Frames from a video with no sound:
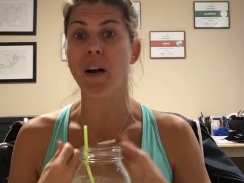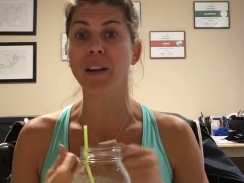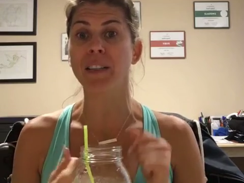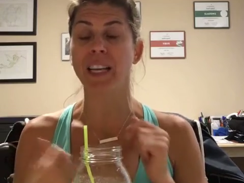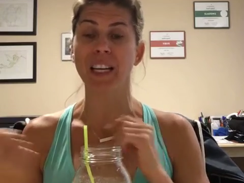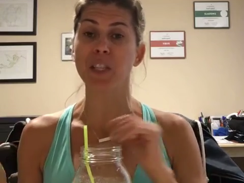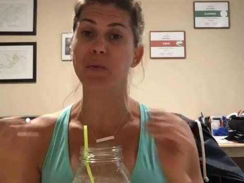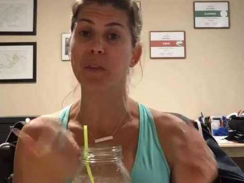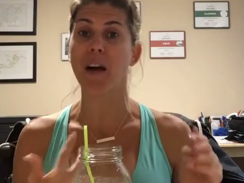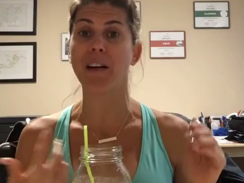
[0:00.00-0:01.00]
on to get us
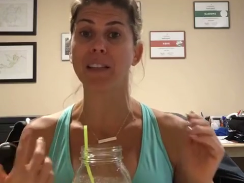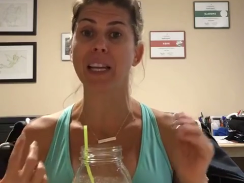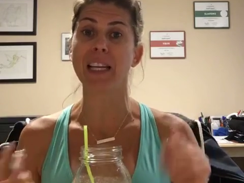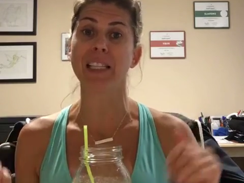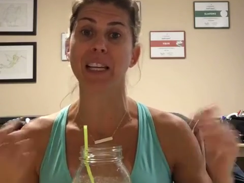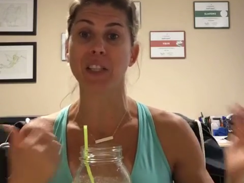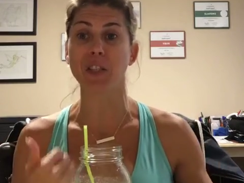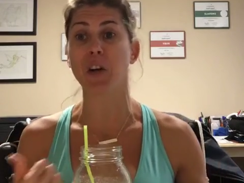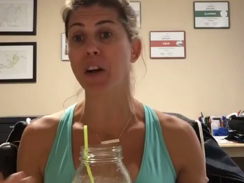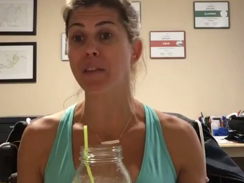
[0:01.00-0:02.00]
through the holidays and to
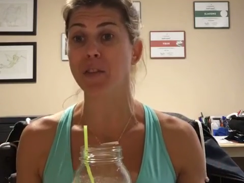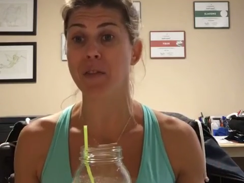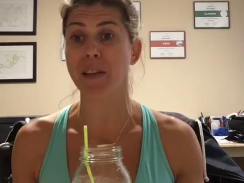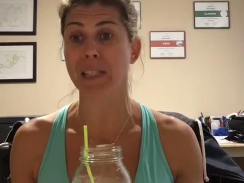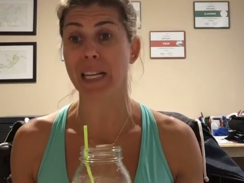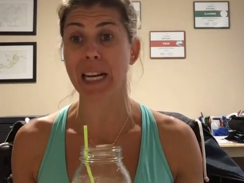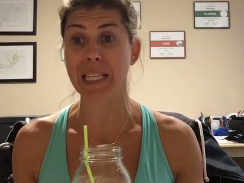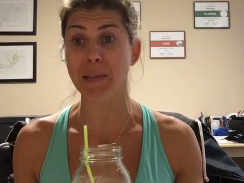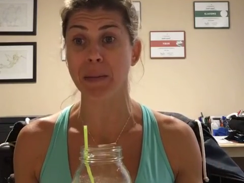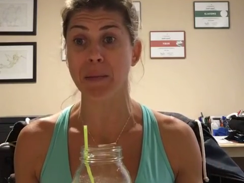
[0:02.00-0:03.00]
start off
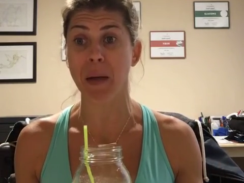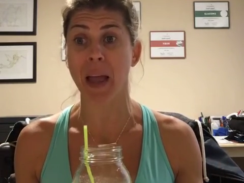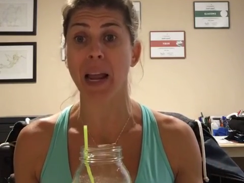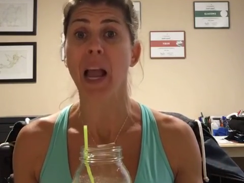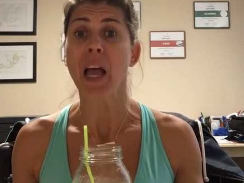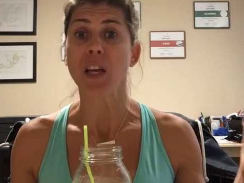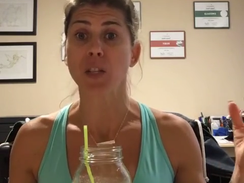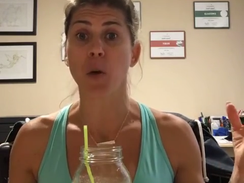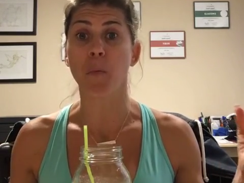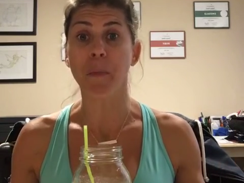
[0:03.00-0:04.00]
2018 with a bang.
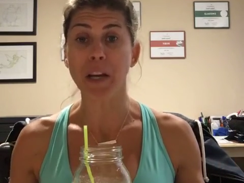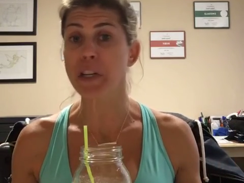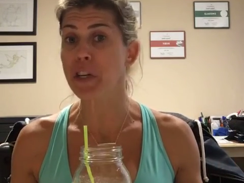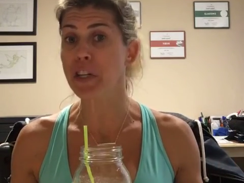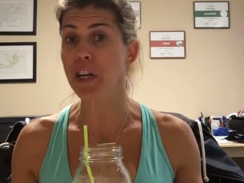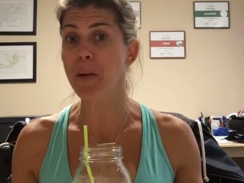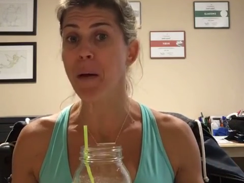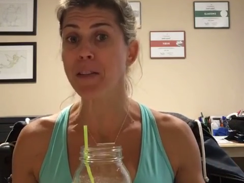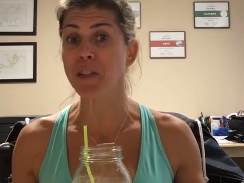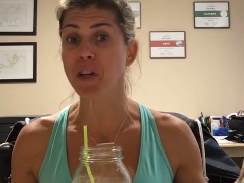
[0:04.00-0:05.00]
So make sure you check your
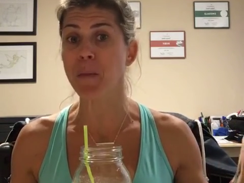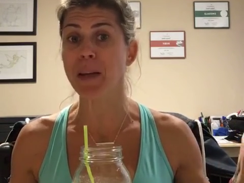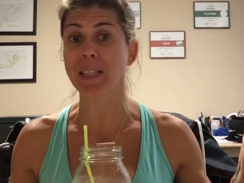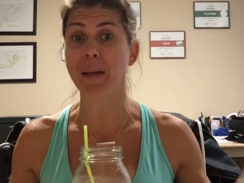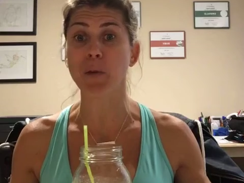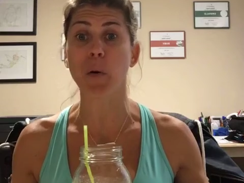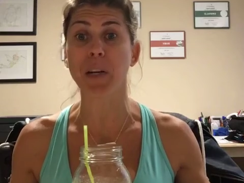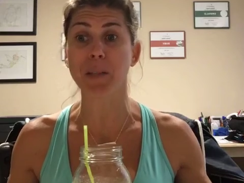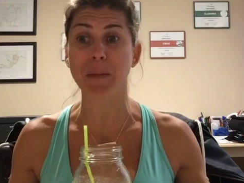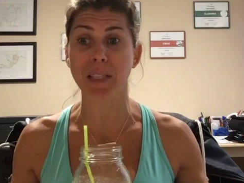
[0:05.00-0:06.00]
messenger because I'm
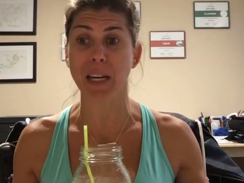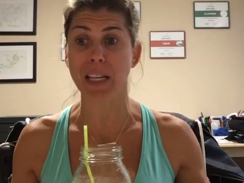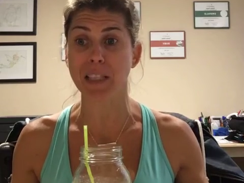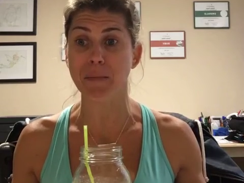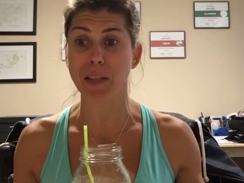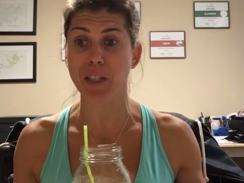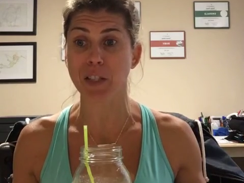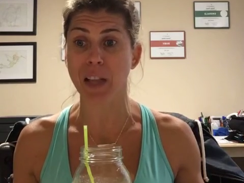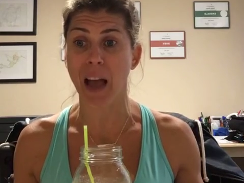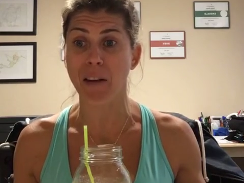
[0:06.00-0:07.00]
going to be sending some
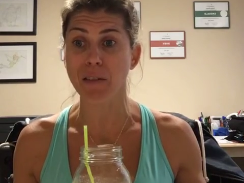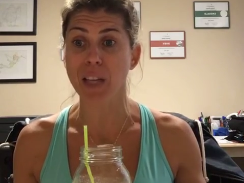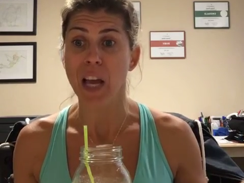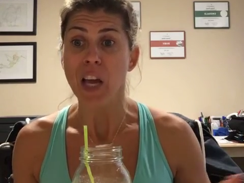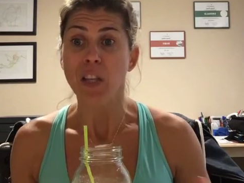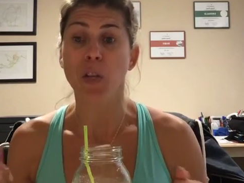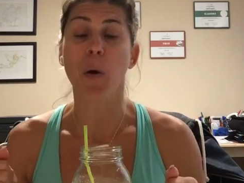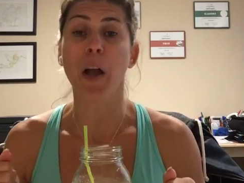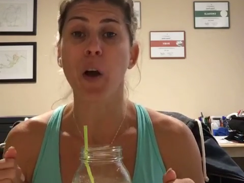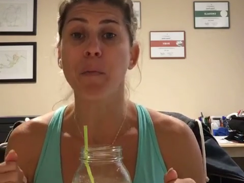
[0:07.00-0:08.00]
messages out. So
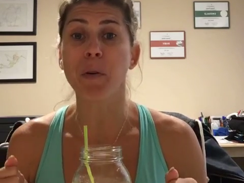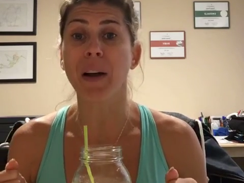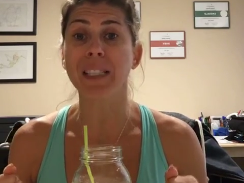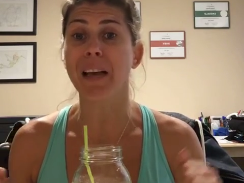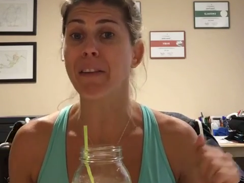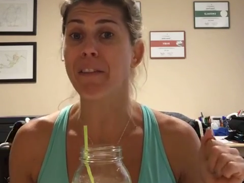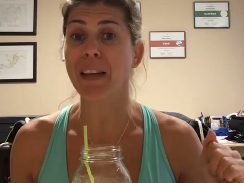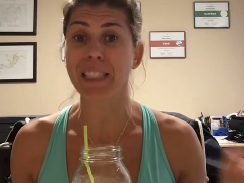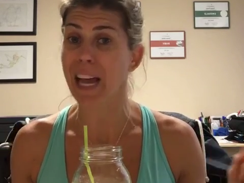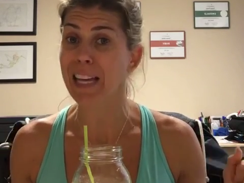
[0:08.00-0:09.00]
I hope you guys have a
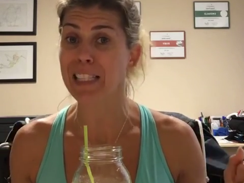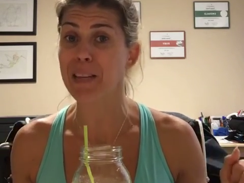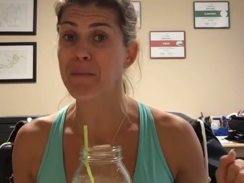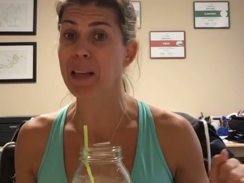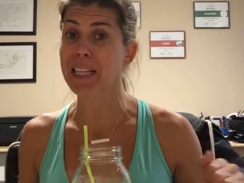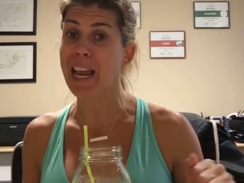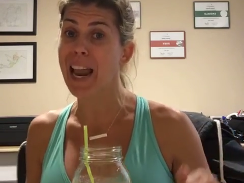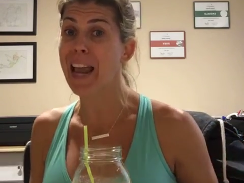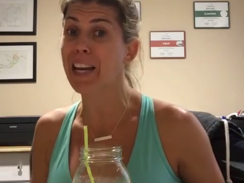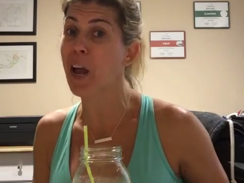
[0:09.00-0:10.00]
fantastic
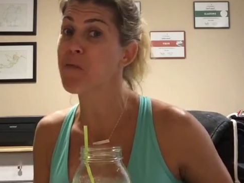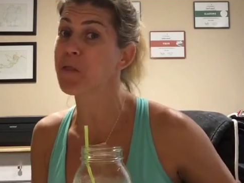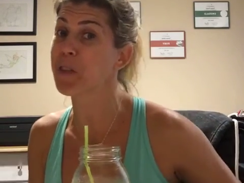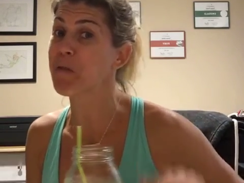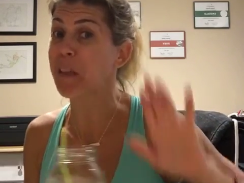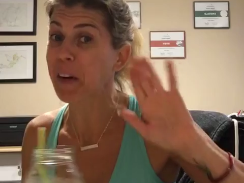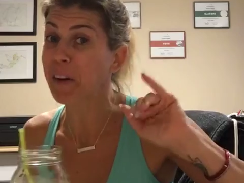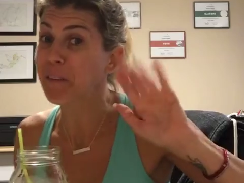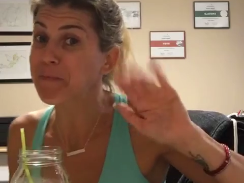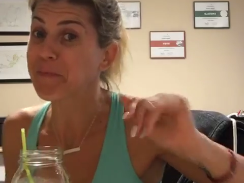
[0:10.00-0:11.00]
Monday and I will see you
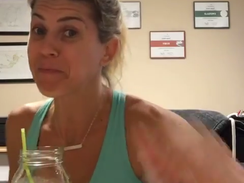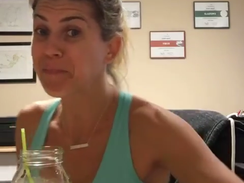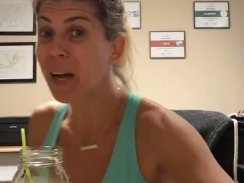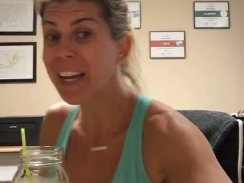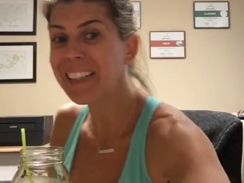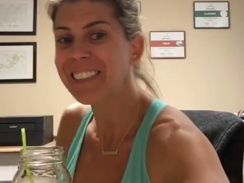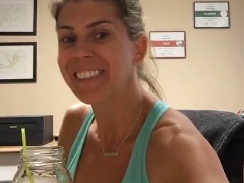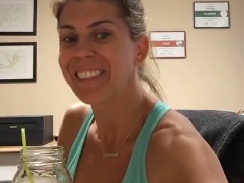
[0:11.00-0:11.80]
later. Bye.